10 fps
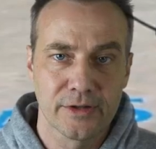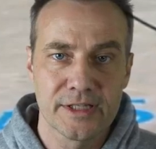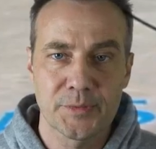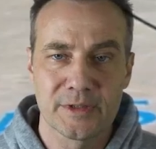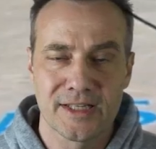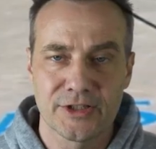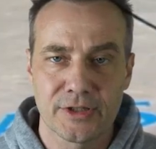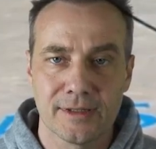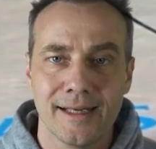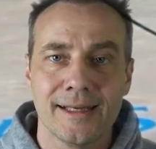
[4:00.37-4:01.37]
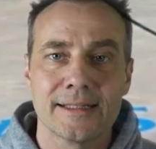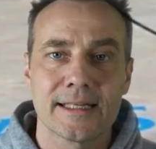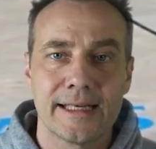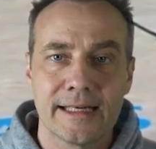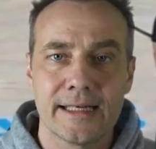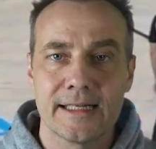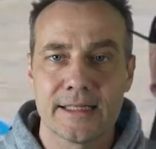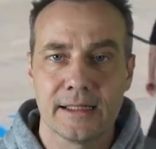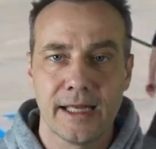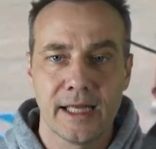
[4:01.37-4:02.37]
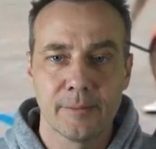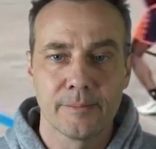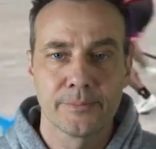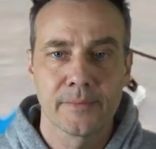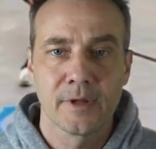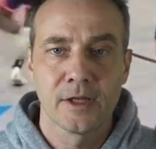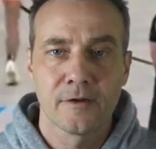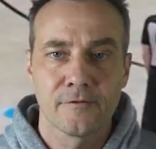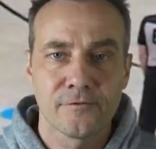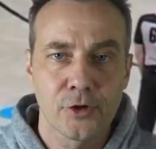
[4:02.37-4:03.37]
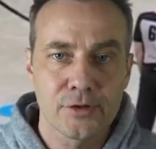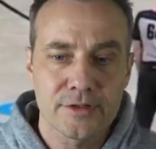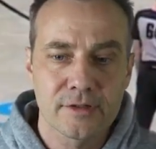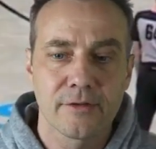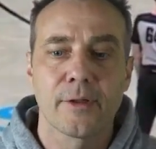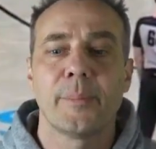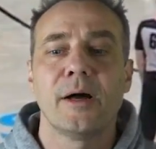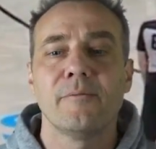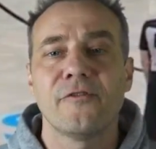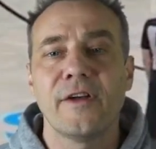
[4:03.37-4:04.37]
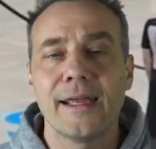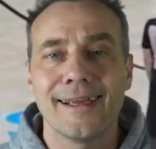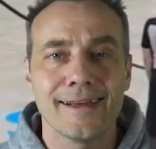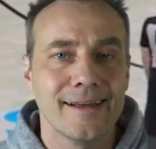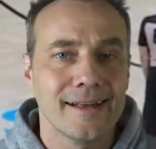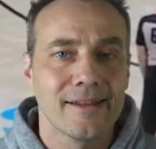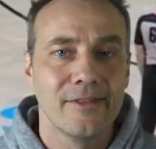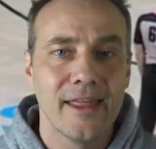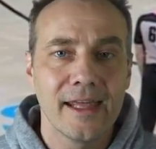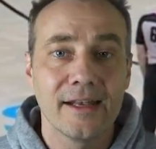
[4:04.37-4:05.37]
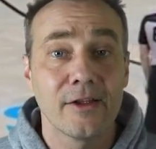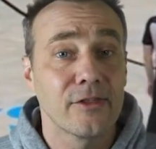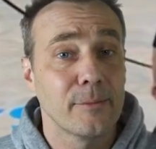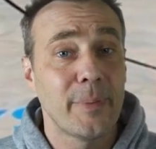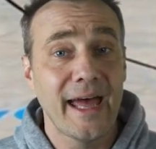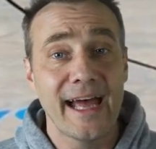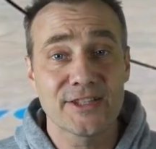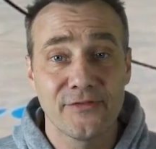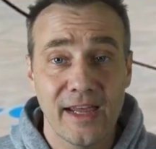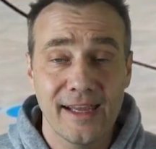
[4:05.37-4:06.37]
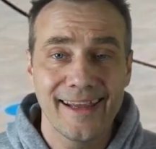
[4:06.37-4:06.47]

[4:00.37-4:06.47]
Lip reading: this possession to get an easy layup. First, the pump fake, then the pass fake,